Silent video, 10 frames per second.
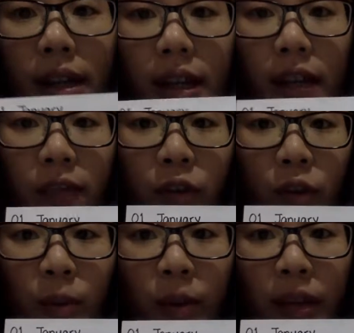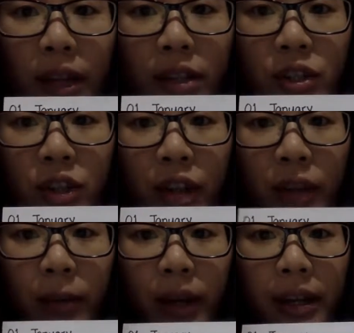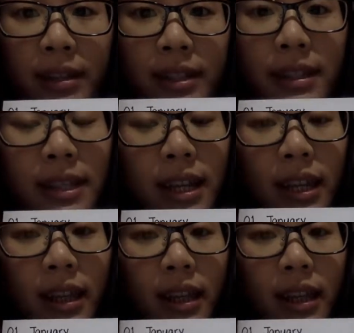If your birthday is January 16th,